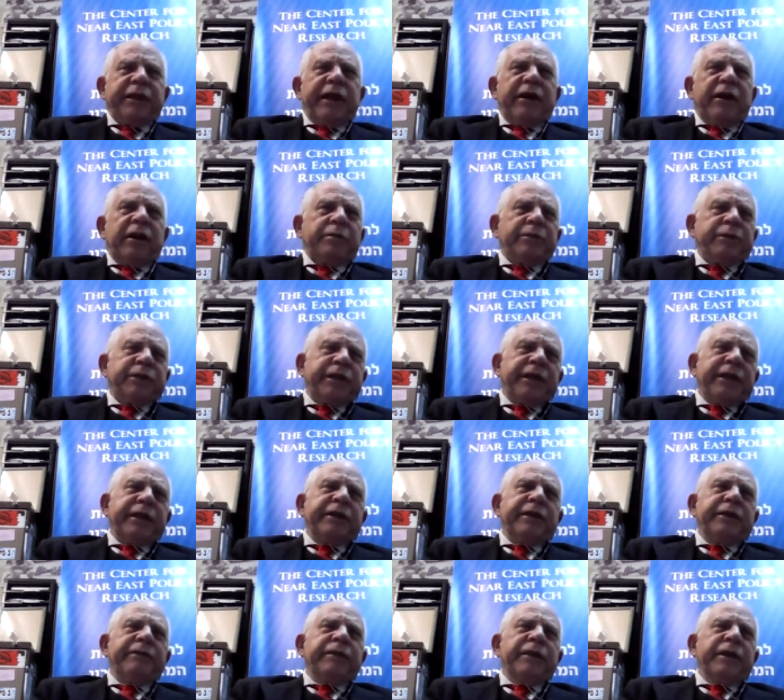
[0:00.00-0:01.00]
Arab
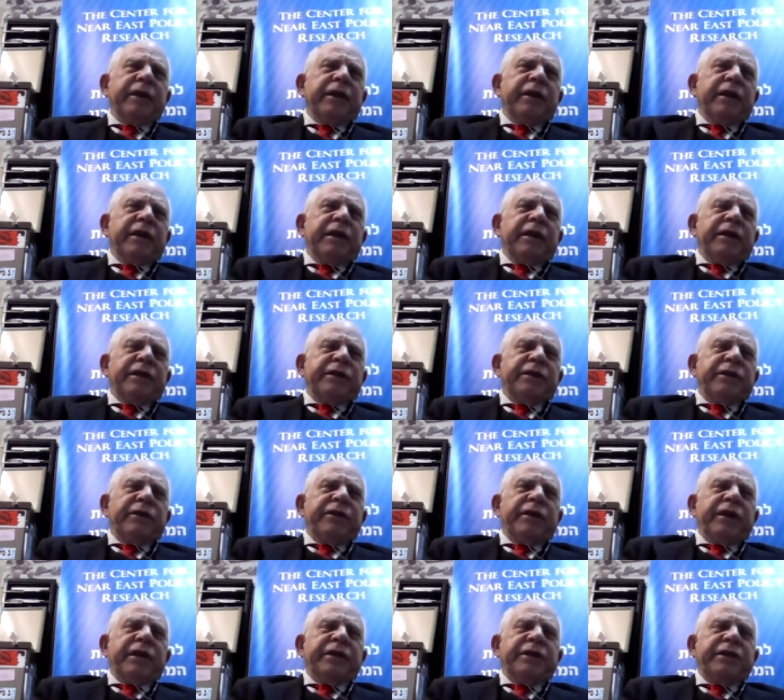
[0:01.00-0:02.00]
state. So
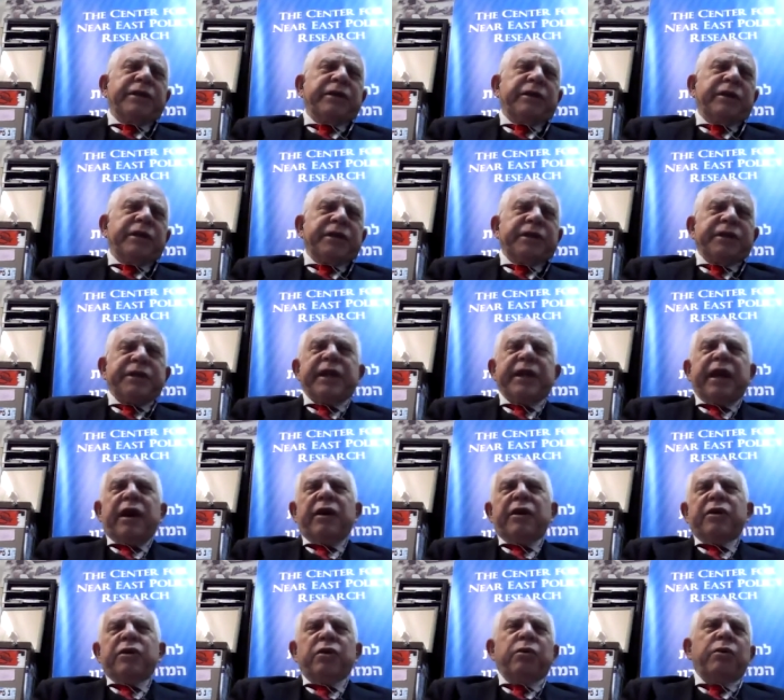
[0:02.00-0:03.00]
this, you can see our
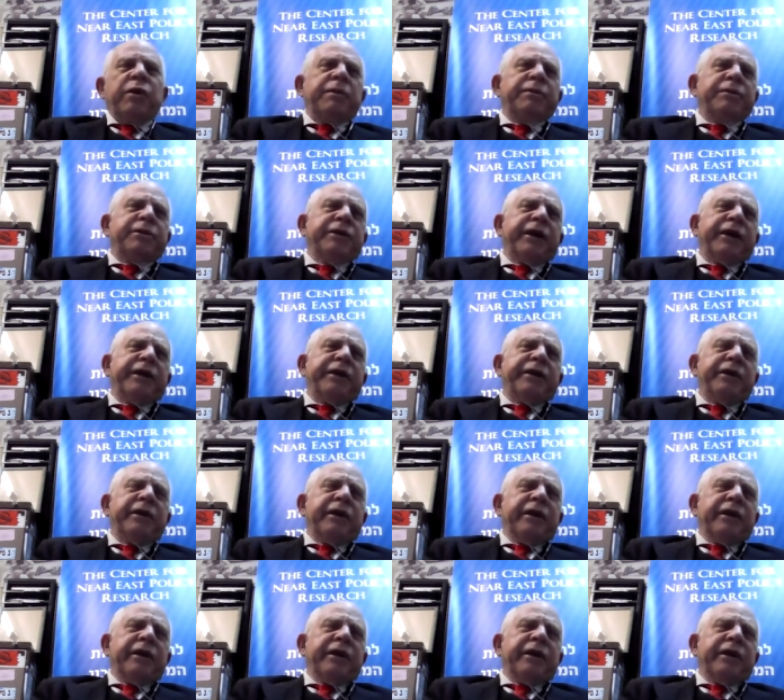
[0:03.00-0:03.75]
new website